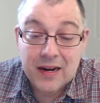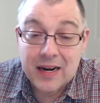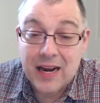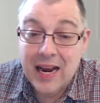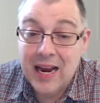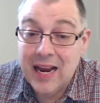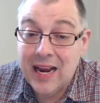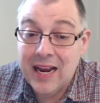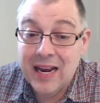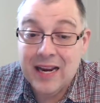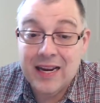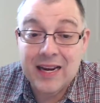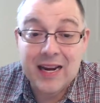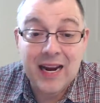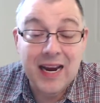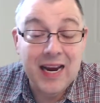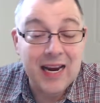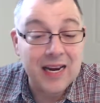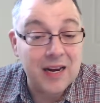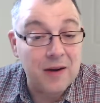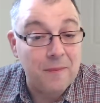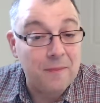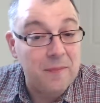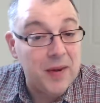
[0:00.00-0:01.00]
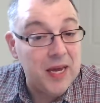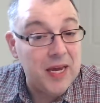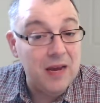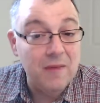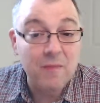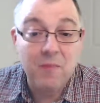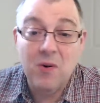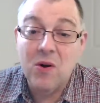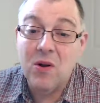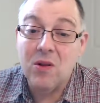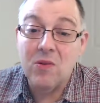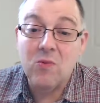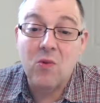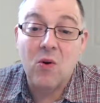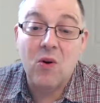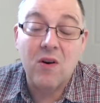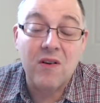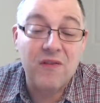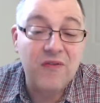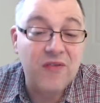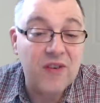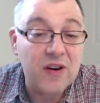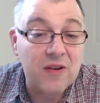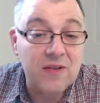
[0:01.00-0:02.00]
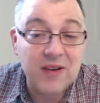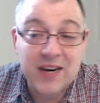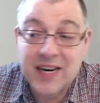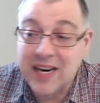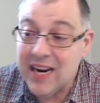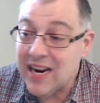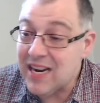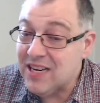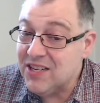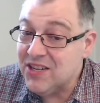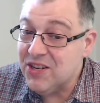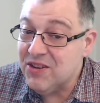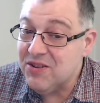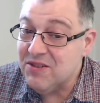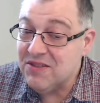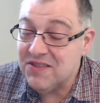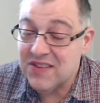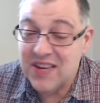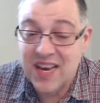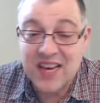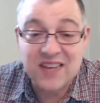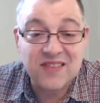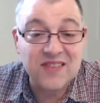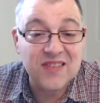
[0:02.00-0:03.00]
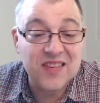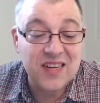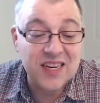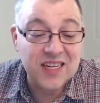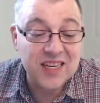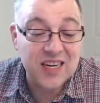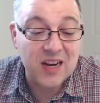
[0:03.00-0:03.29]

And, and the people were very enthusiastic.